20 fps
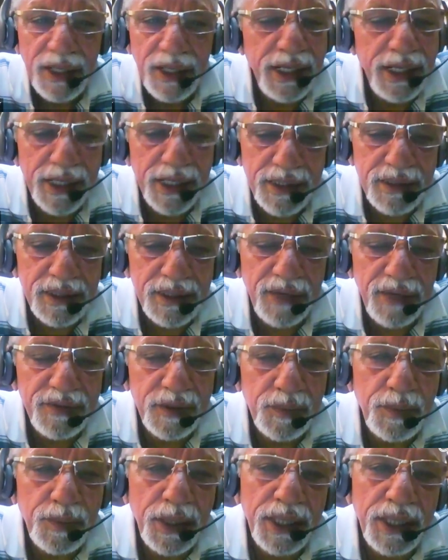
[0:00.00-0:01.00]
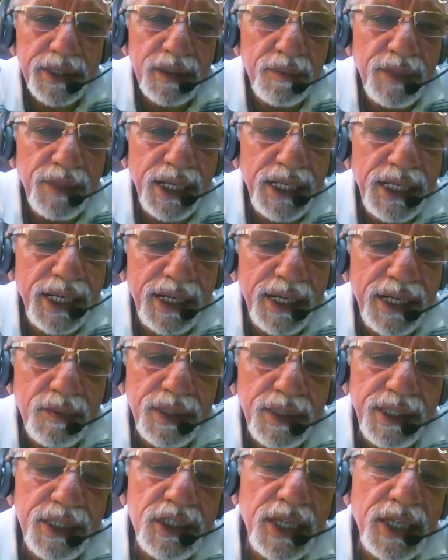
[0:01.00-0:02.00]
He doesn't have the power. The main
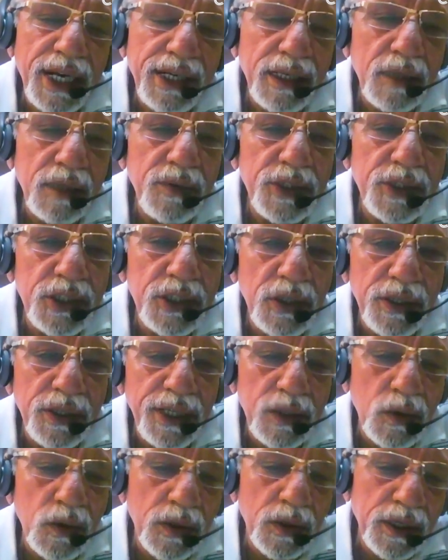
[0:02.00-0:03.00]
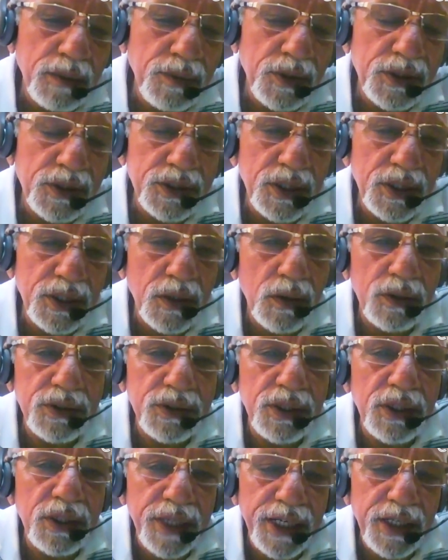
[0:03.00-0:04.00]
enemy is China, which you're ignoring because you're
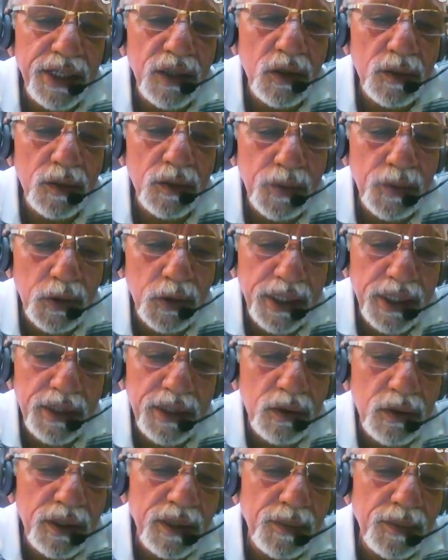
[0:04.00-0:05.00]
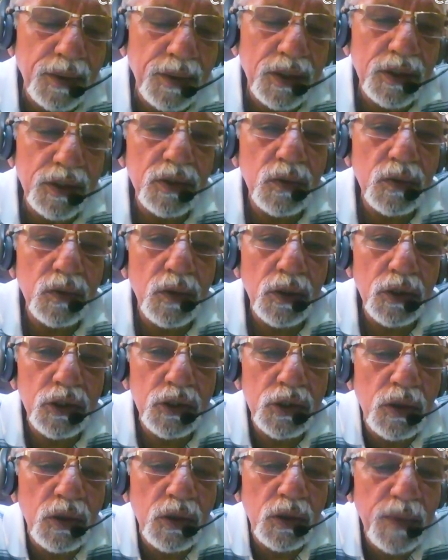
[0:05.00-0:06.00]
concentrating on Putin only because you want to
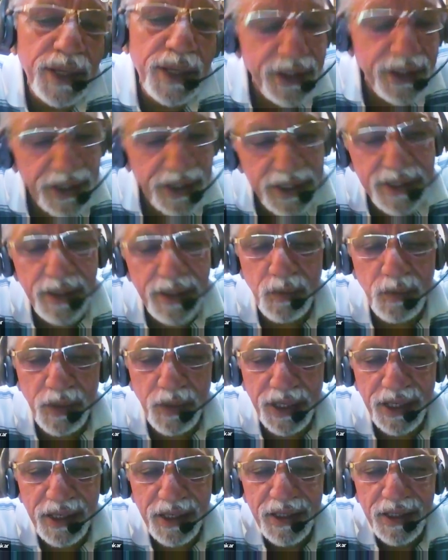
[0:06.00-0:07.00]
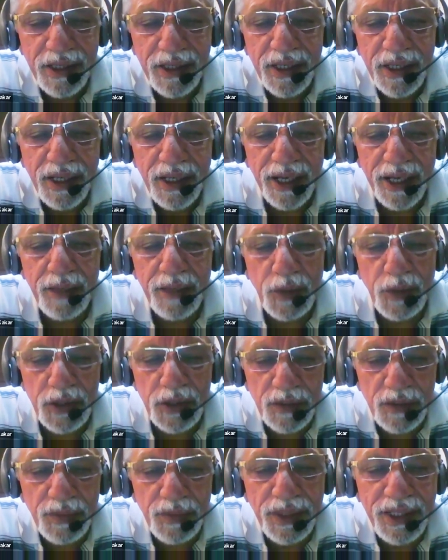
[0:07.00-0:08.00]
show a victory somewhere and
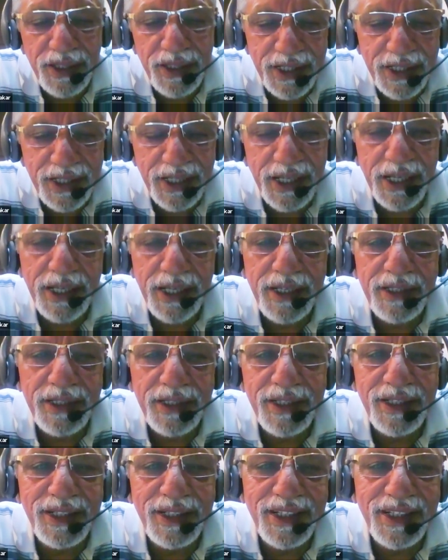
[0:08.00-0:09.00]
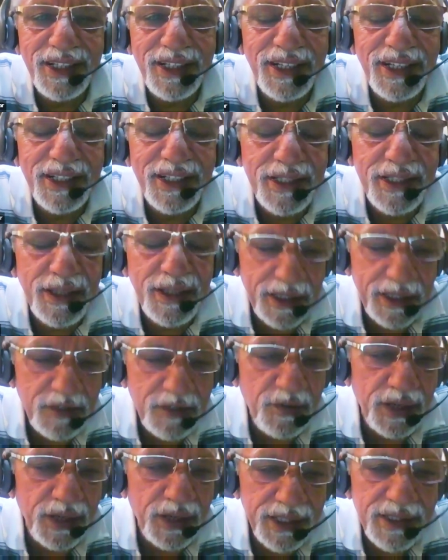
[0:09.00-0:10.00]
possibly regain the, as
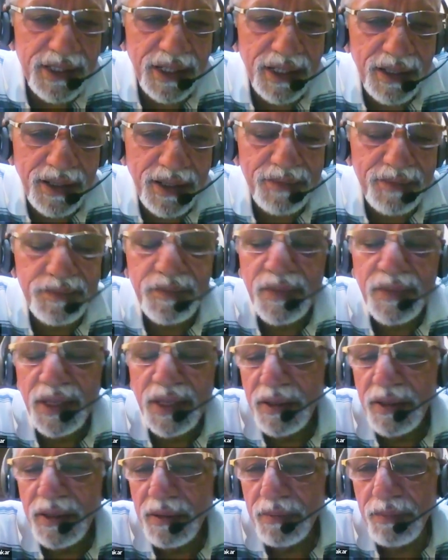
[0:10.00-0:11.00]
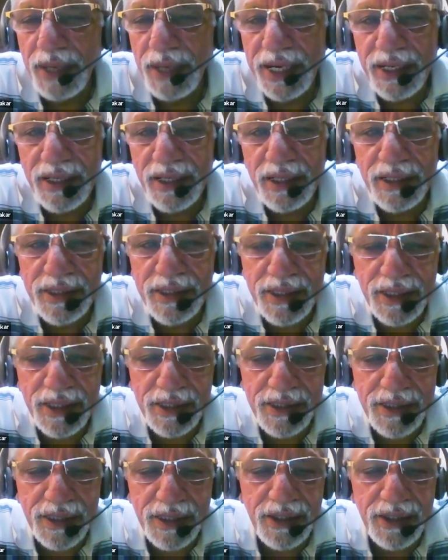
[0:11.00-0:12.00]
far as Biden is
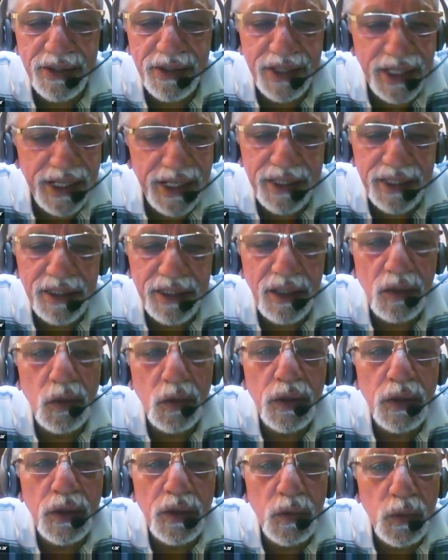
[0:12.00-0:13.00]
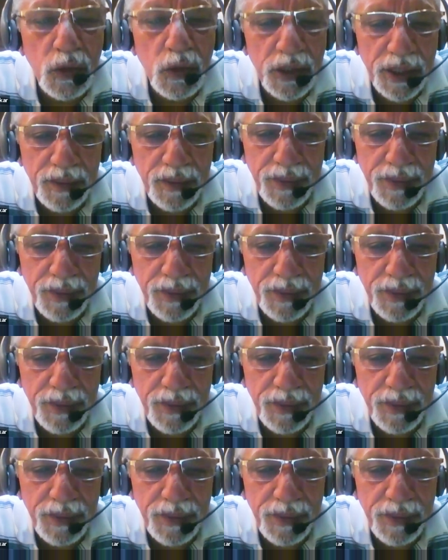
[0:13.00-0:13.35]
concerned, regain the local voter